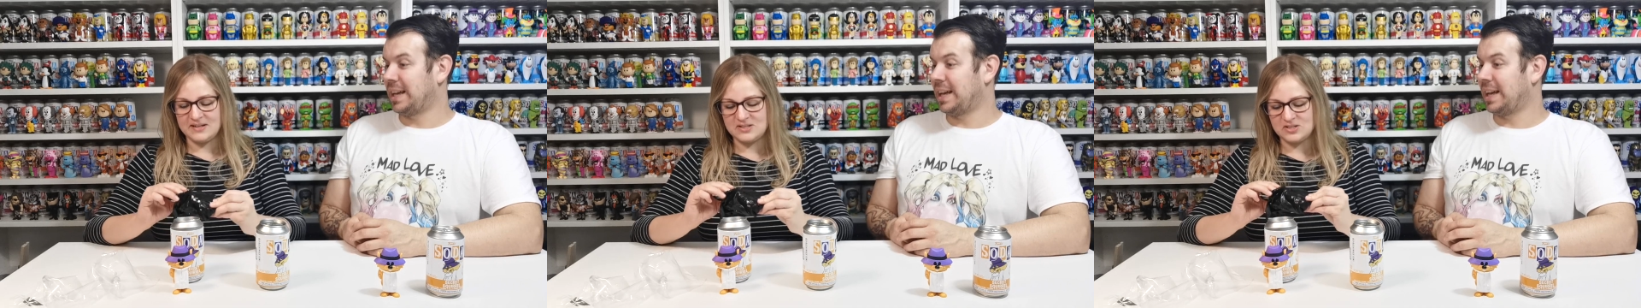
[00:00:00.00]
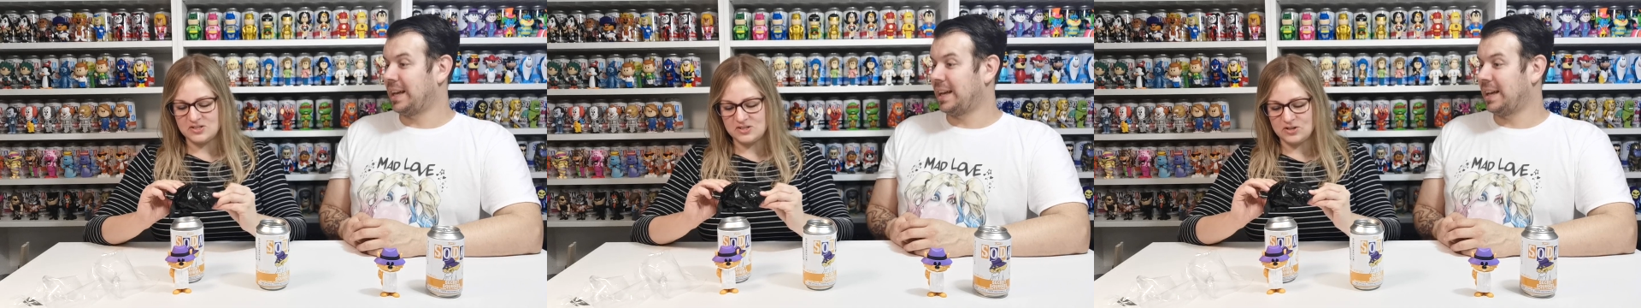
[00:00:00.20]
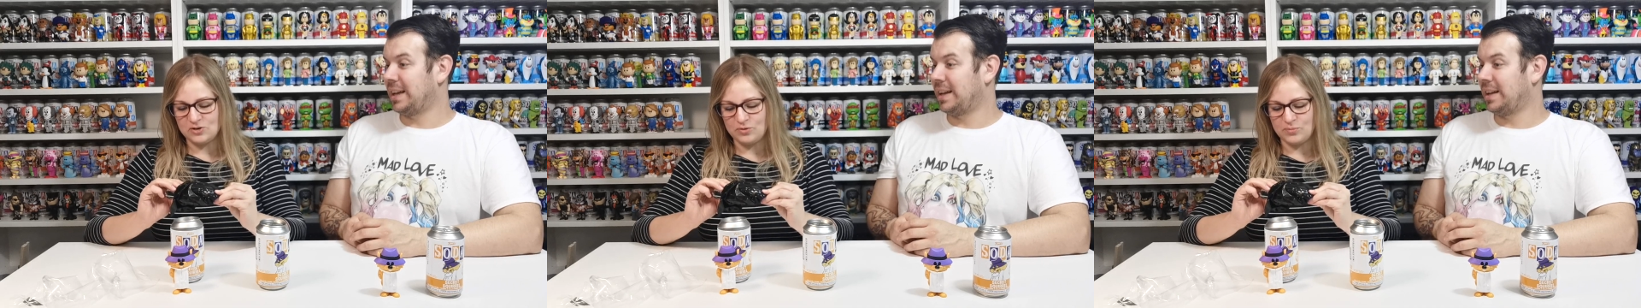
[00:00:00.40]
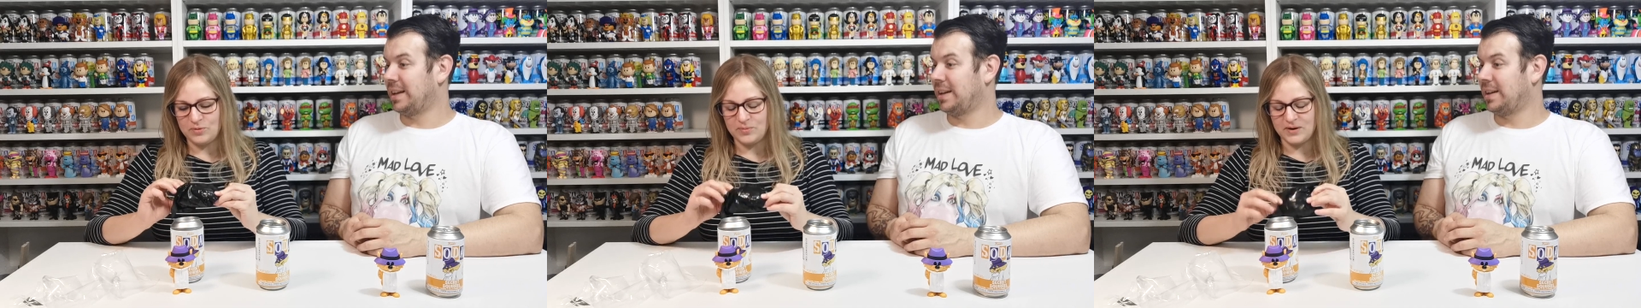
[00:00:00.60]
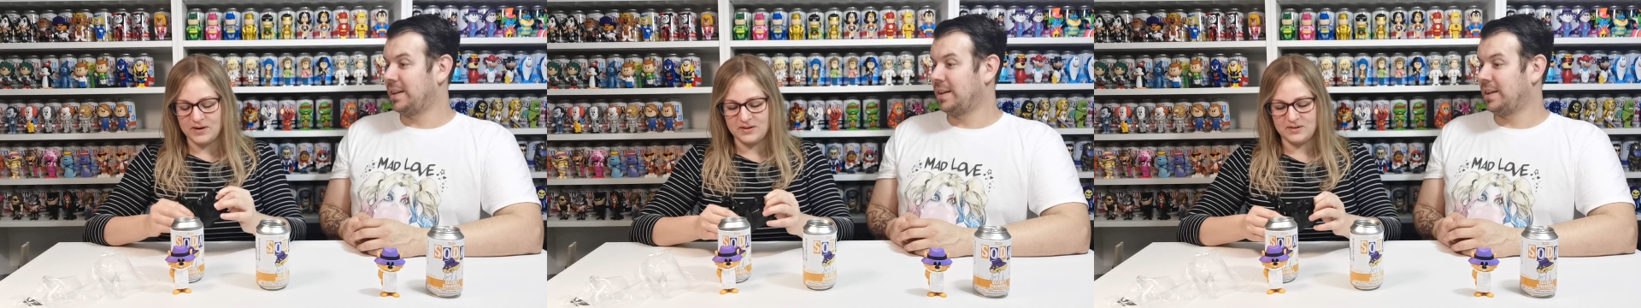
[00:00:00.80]
Speaker 1: it is just a
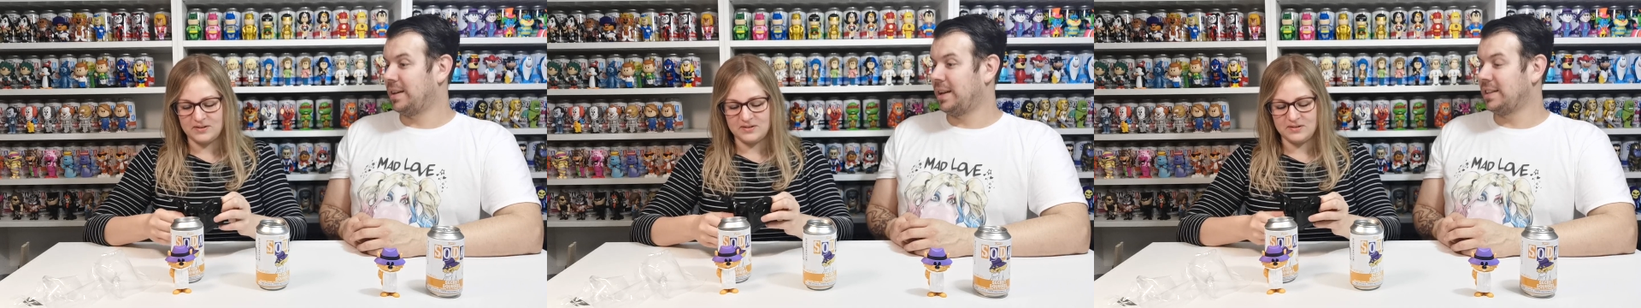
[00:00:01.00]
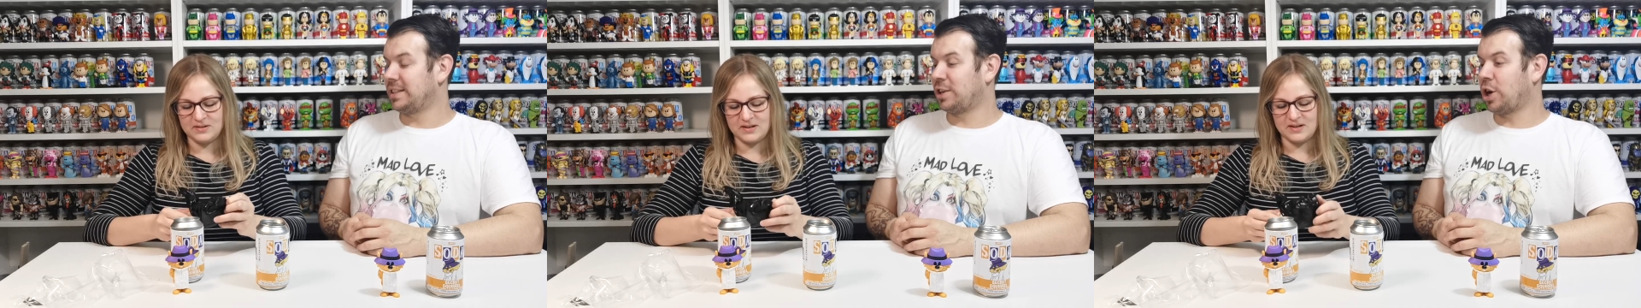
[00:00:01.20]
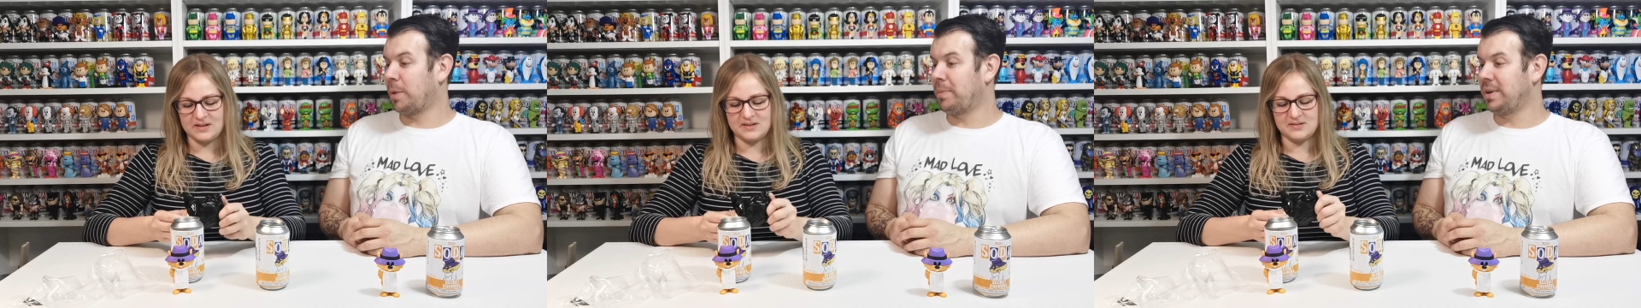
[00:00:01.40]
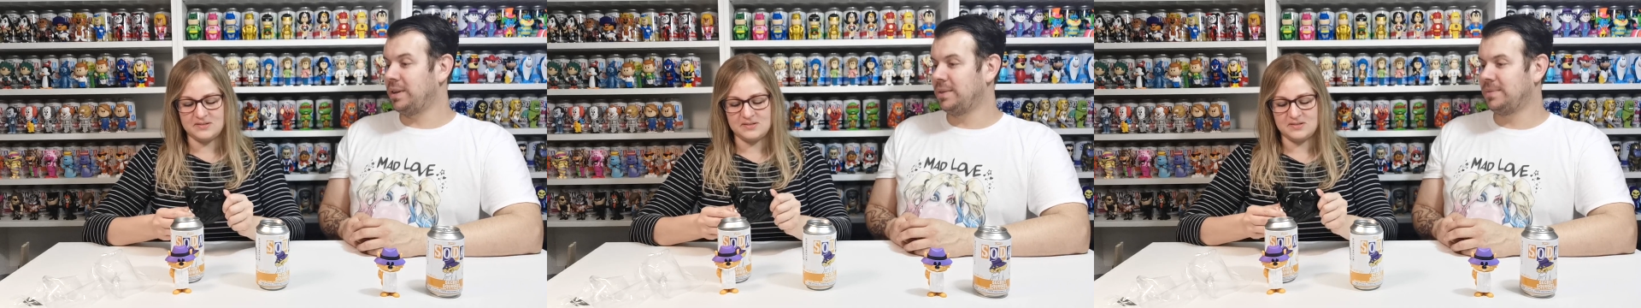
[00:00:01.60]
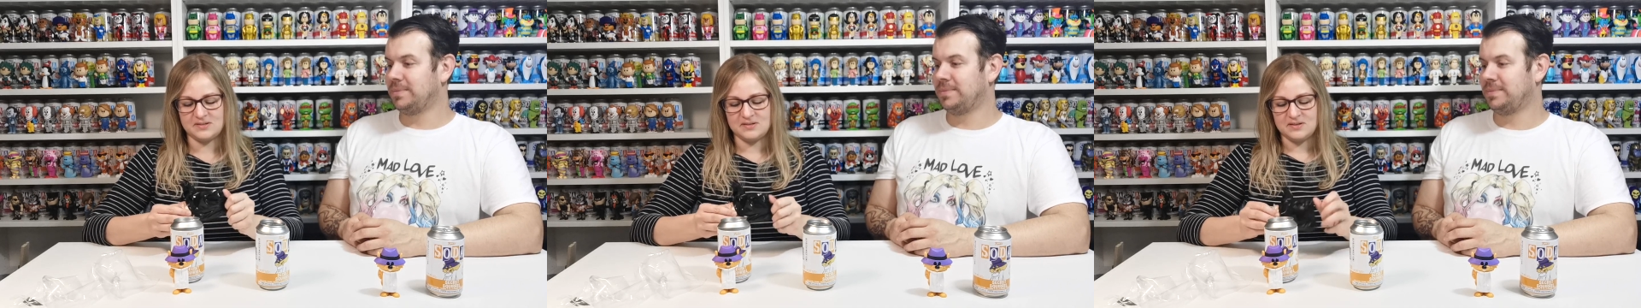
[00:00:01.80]
normal one. Is yes. it
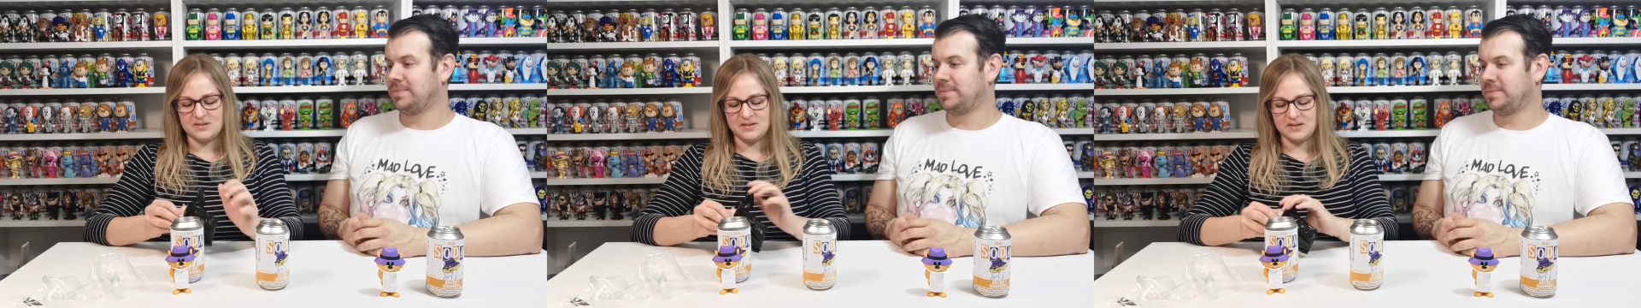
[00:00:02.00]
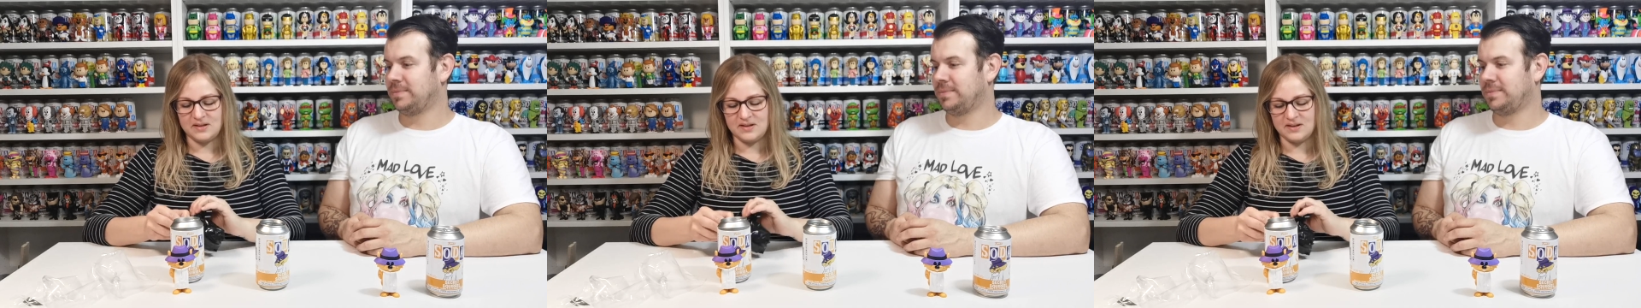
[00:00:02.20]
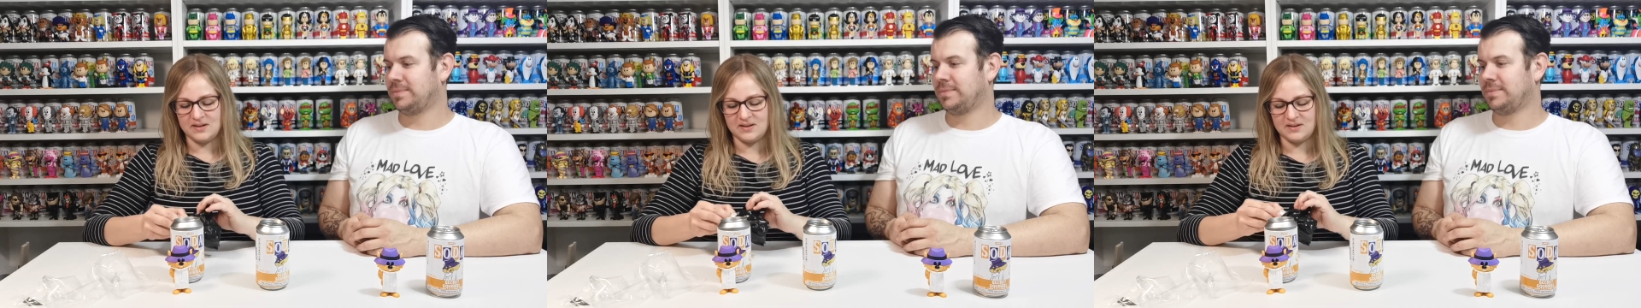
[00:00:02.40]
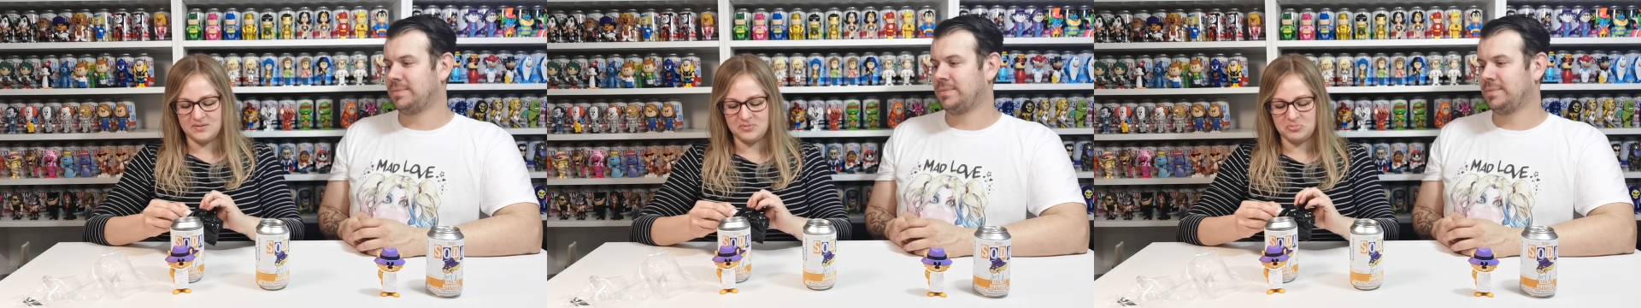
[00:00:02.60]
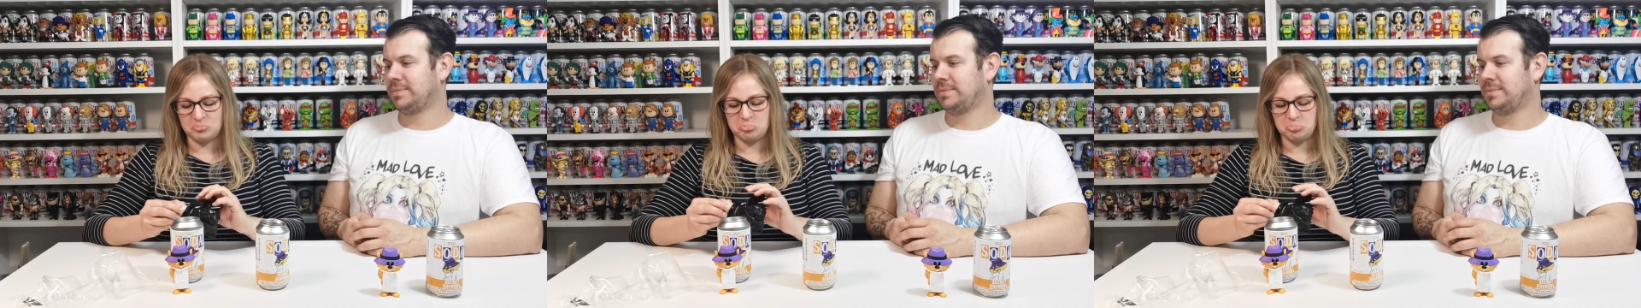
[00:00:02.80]
common? Yeah.